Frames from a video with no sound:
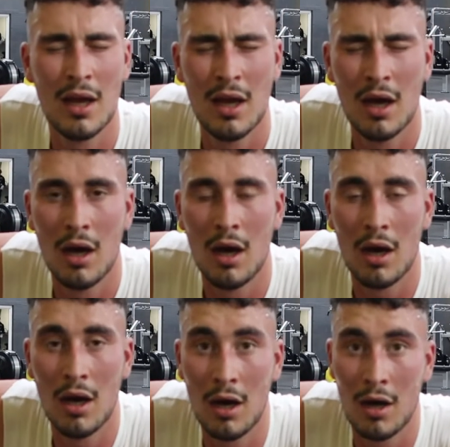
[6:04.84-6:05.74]
I'm on
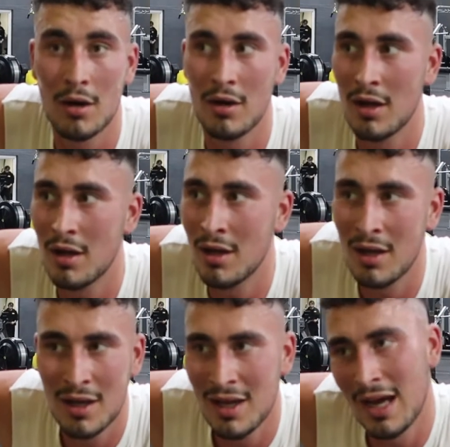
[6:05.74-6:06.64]

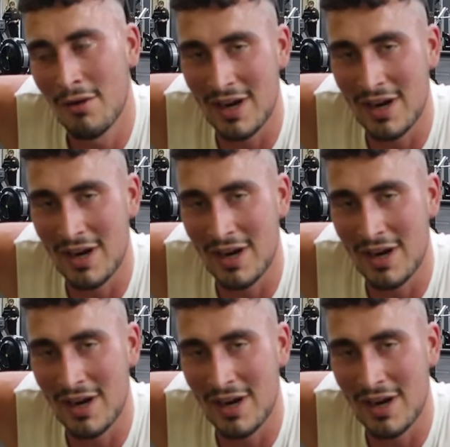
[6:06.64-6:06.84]
14.59.